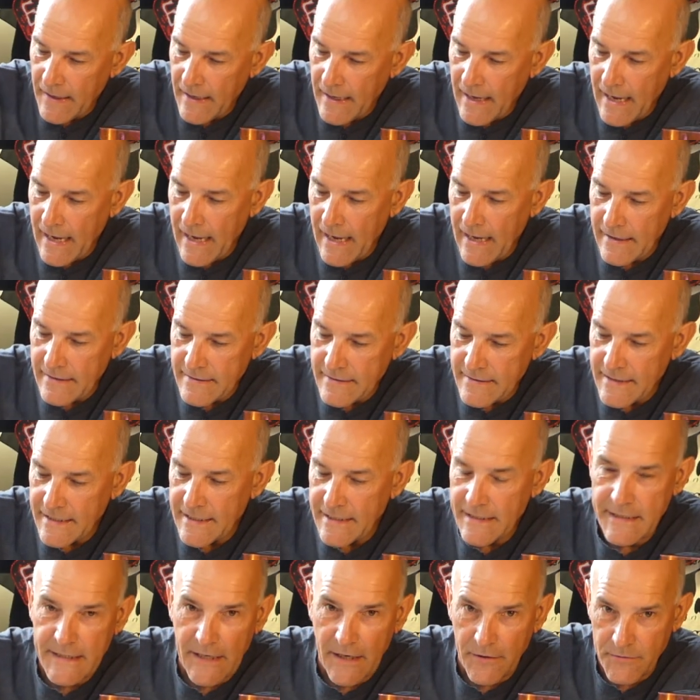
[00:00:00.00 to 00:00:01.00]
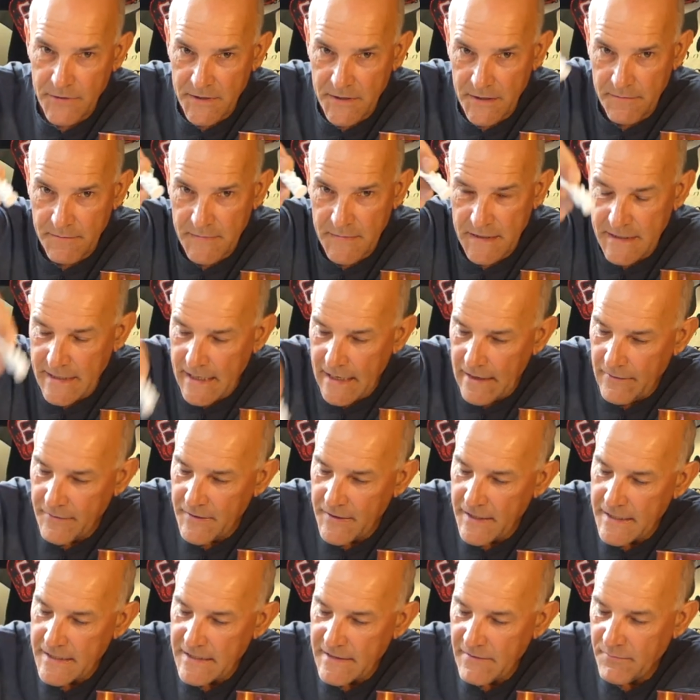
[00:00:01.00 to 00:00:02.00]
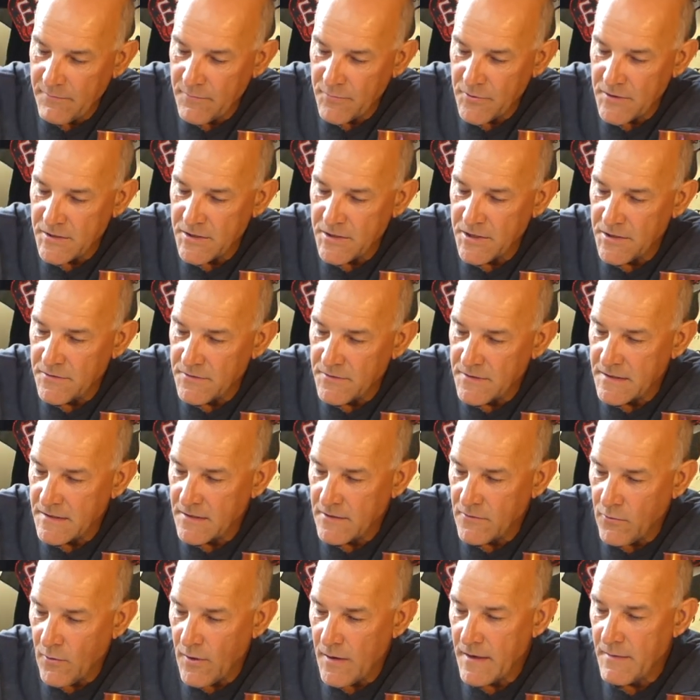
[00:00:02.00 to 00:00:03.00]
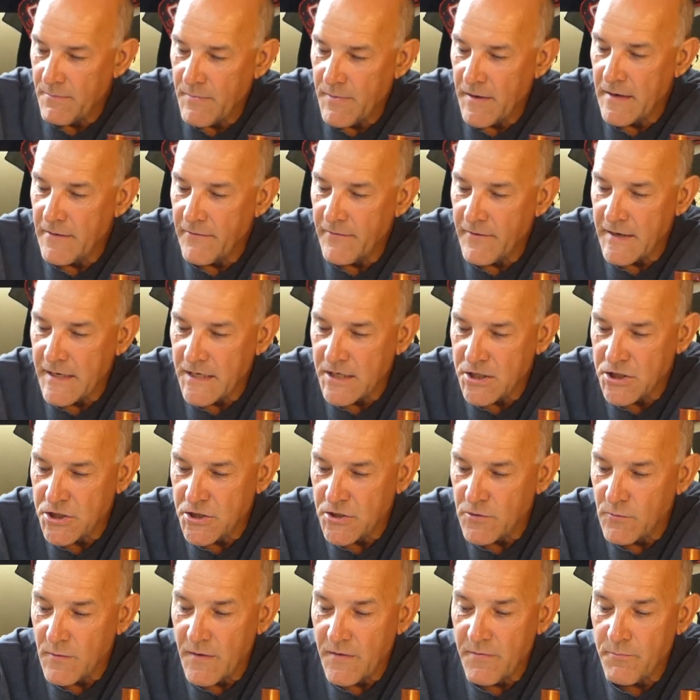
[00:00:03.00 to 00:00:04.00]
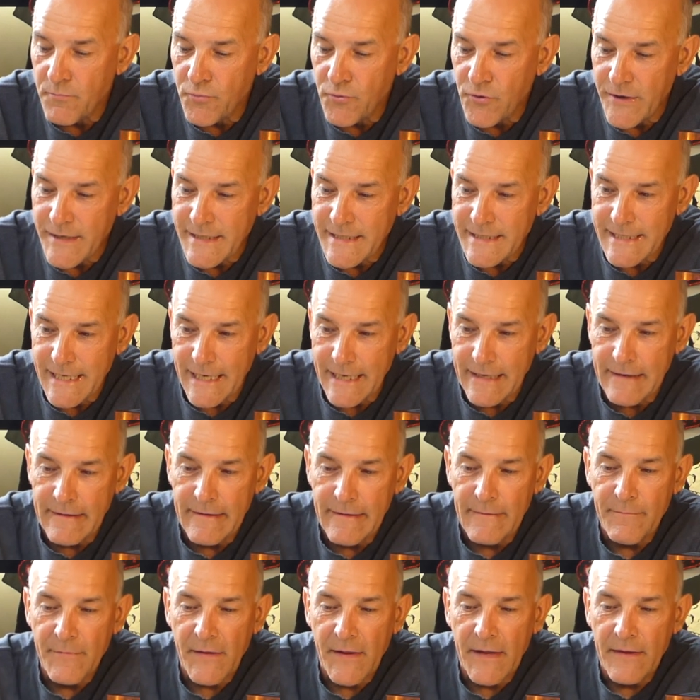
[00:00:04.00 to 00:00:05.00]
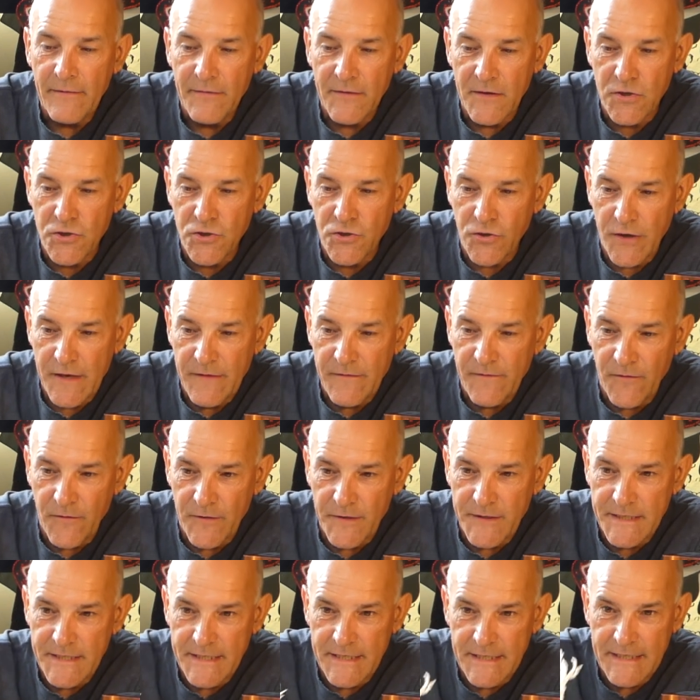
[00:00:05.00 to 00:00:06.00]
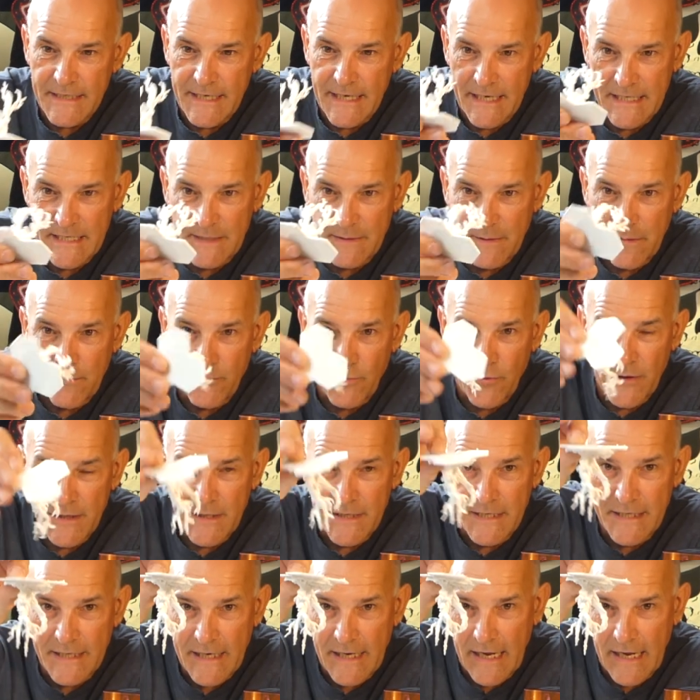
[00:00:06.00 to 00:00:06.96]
and the totems. Now these have produced quite a bit of an issue with printing. The tree, for instance, has to be printed